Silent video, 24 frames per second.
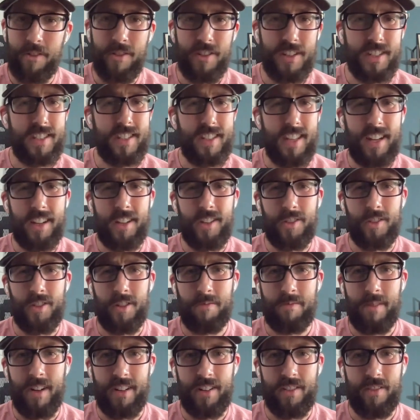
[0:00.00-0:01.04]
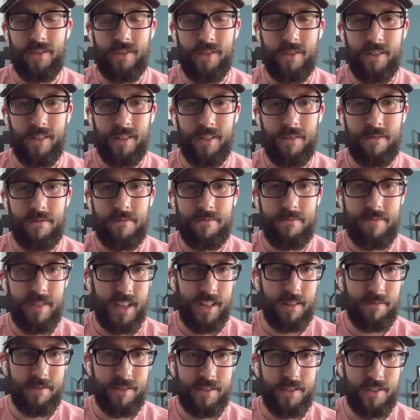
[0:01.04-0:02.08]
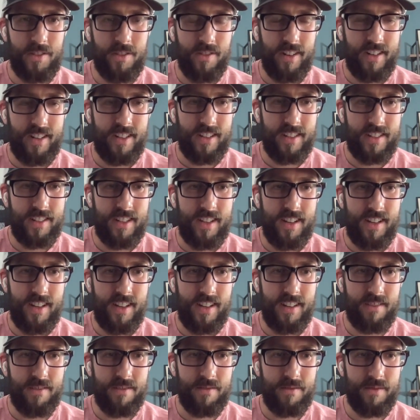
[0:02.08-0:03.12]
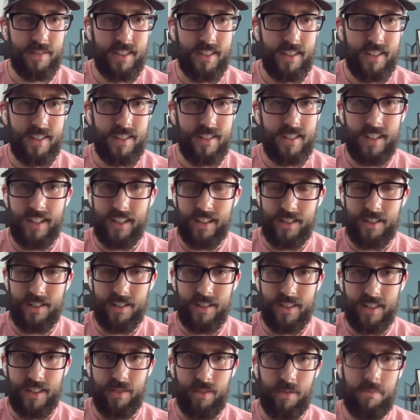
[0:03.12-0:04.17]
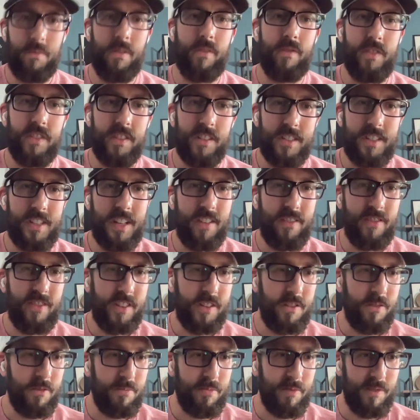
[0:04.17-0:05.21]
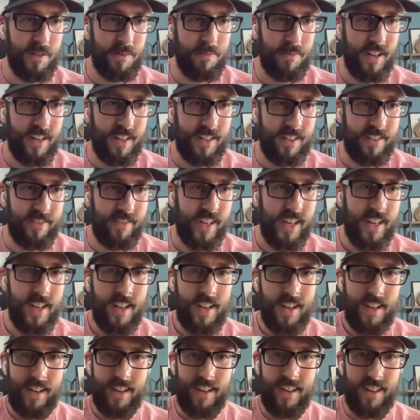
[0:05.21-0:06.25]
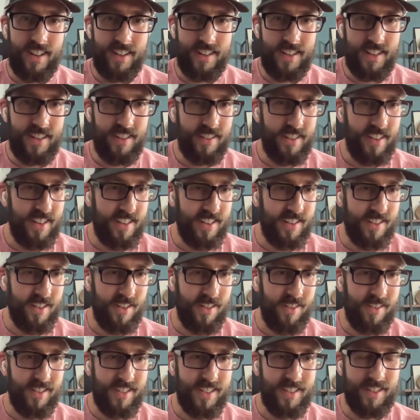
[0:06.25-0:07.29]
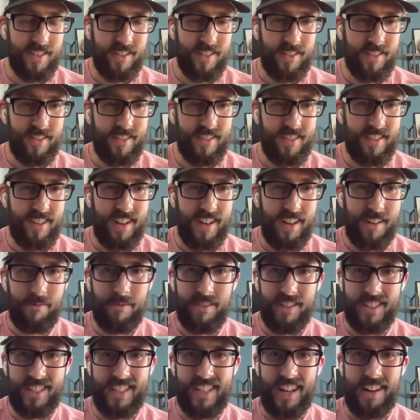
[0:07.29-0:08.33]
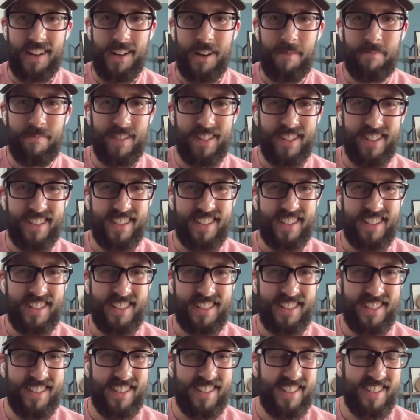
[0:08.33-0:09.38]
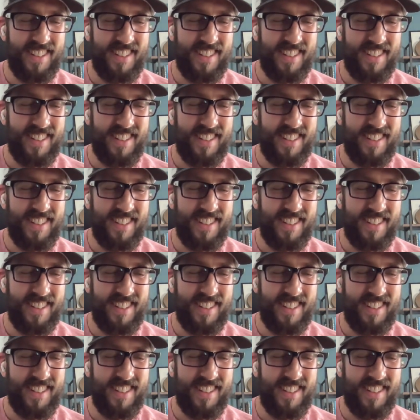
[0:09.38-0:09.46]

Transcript: Kris, thank you so much for being able to join us and really dig into this from a philosophical perspective. Neal, as always, who I will set up a